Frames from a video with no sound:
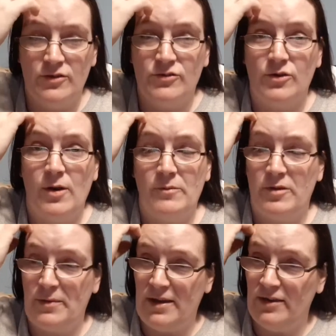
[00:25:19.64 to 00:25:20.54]

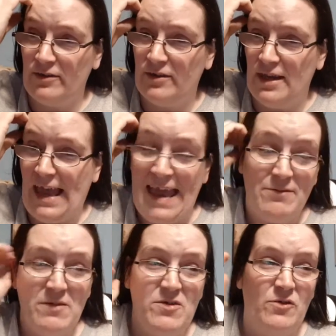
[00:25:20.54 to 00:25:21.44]
MVPs.
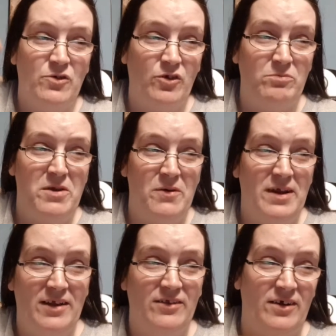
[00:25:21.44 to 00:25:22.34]
Even if you've just muted
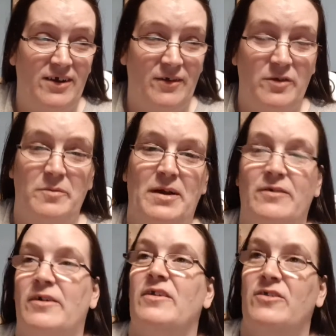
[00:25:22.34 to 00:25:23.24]
it and stuck it on the
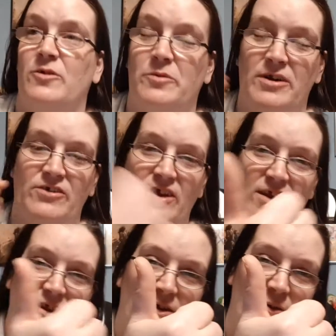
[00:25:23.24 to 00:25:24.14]
background, I still appreciate
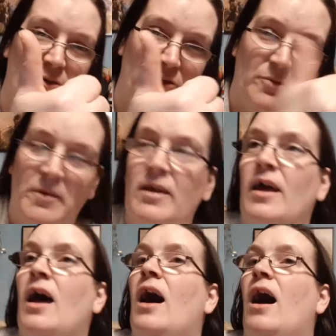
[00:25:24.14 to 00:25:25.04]
it. You're awesome.
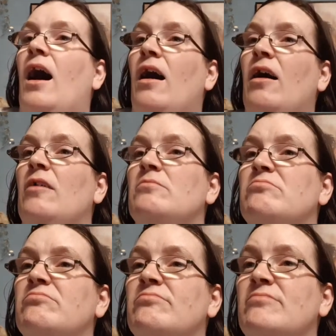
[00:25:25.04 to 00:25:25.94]

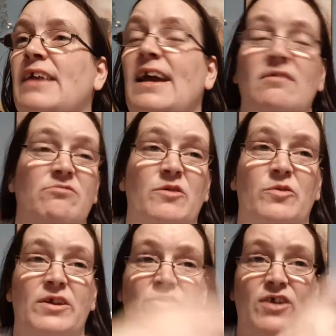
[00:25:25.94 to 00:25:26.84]
Yeah, feel
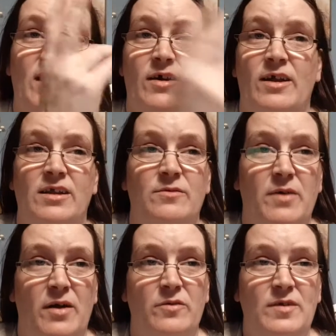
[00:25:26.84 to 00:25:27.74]
free to check out any of
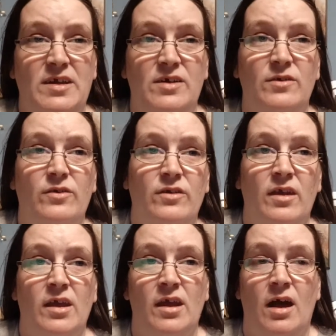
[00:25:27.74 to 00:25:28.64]
my other videos.
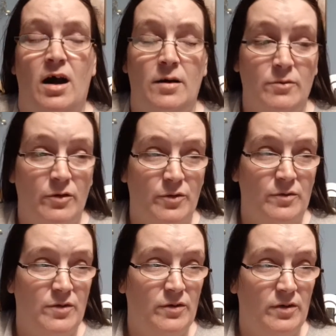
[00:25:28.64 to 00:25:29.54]
I've got some
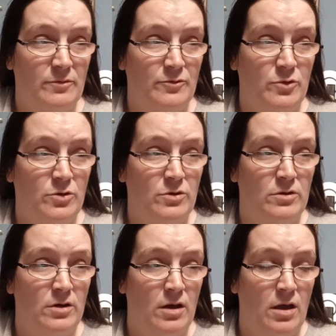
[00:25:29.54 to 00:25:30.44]
reviews up
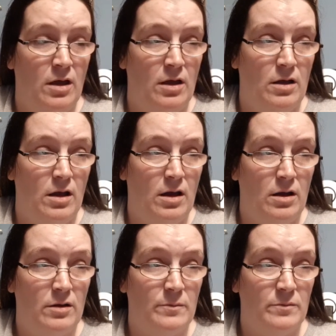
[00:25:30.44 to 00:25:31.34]
for
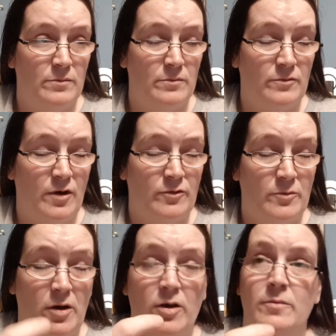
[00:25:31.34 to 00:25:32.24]
Far From
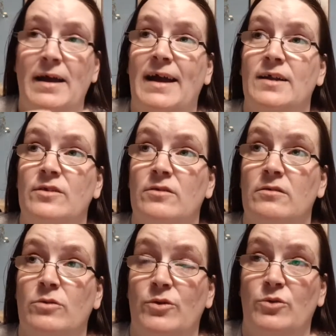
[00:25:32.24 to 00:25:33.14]
Home
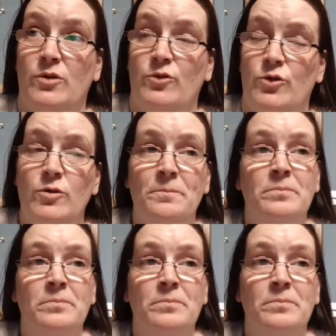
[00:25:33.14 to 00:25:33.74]
and Toy Story 4.